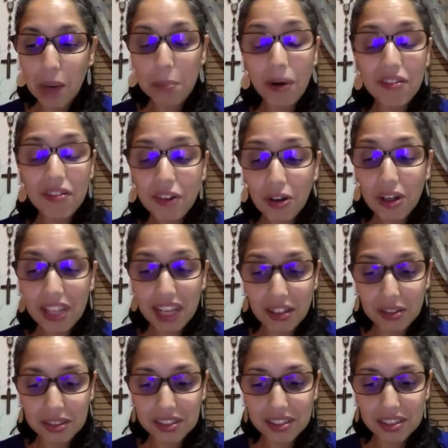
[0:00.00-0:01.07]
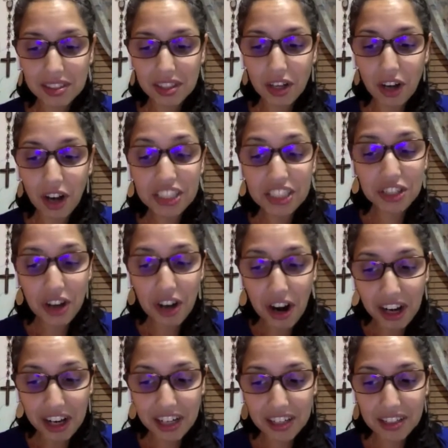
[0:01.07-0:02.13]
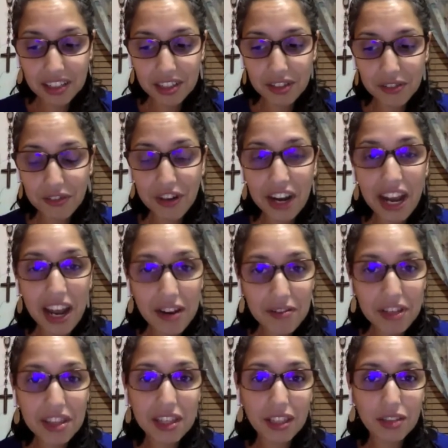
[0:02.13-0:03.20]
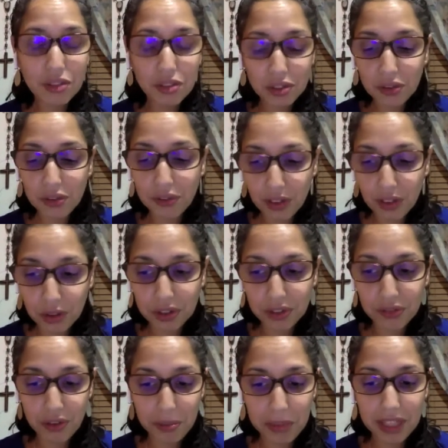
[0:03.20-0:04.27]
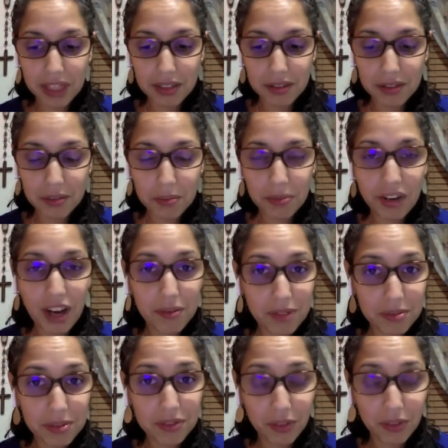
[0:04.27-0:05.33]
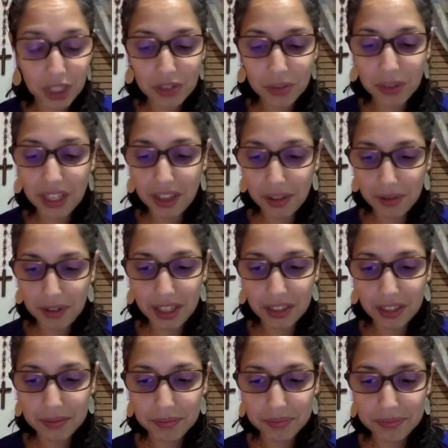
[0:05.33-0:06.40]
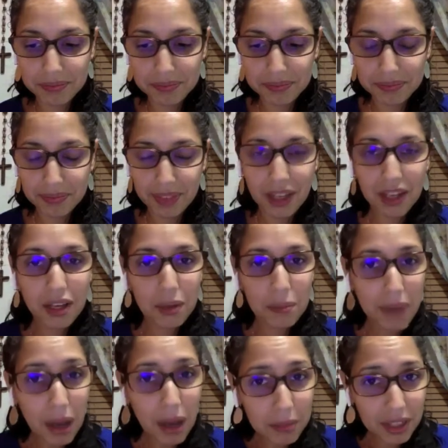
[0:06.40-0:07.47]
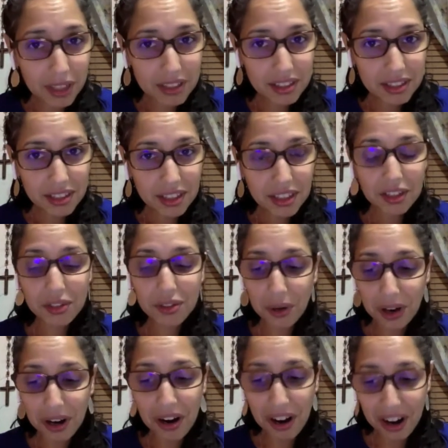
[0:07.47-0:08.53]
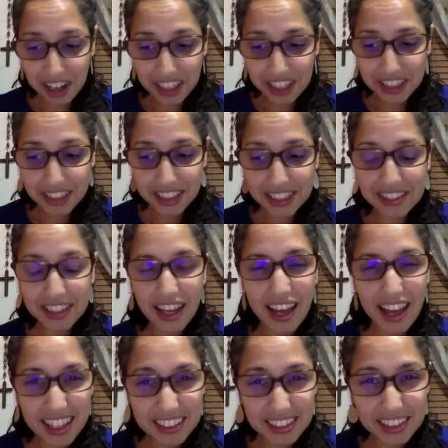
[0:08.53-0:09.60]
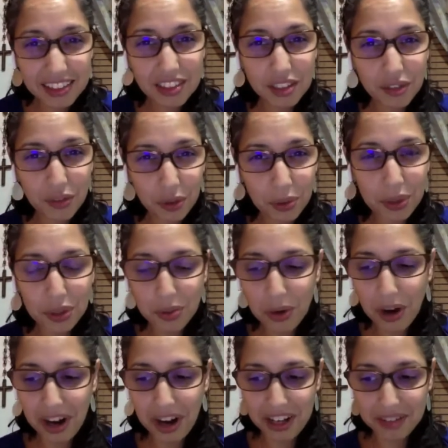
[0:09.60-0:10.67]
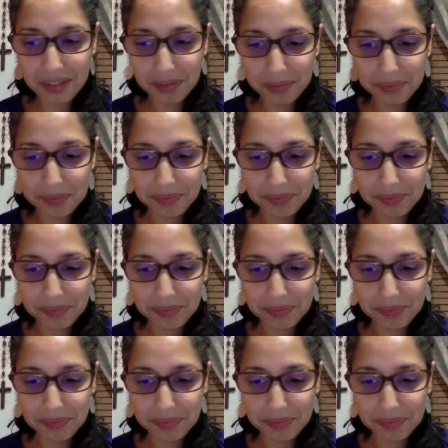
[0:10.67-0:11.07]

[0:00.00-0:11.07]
Above all else, guard your heart, for everything you do flows from it. Proverbs 4:23. Mama, your heart is the essence of who you are,